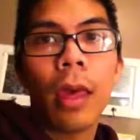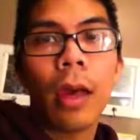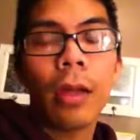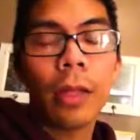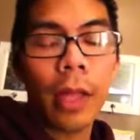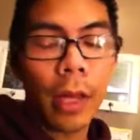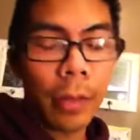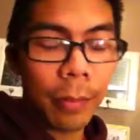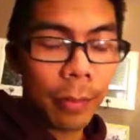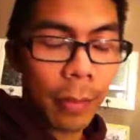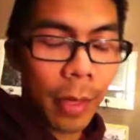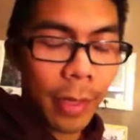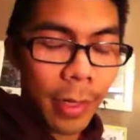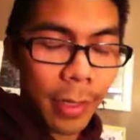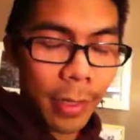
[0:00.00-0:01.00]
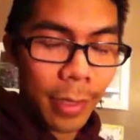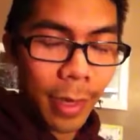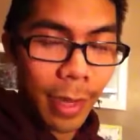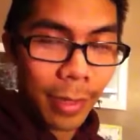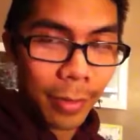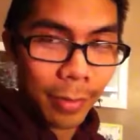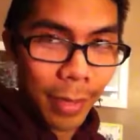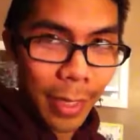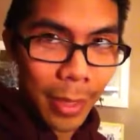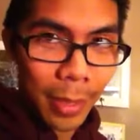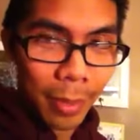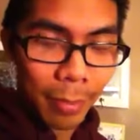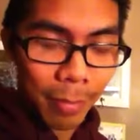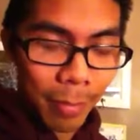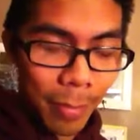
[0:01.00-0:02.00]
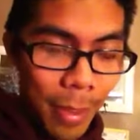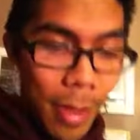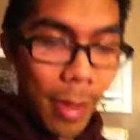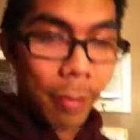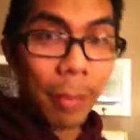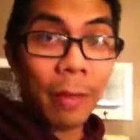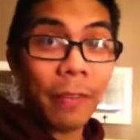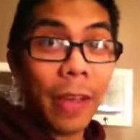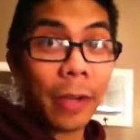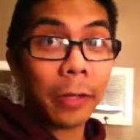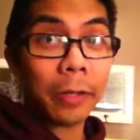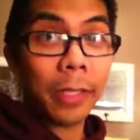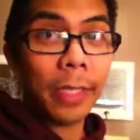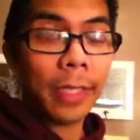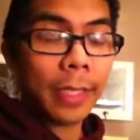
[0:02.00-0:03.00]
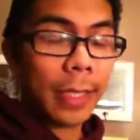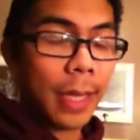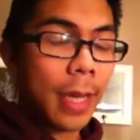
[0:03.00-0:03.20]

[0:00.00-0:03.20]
Hold on. I need to gather my my faculties.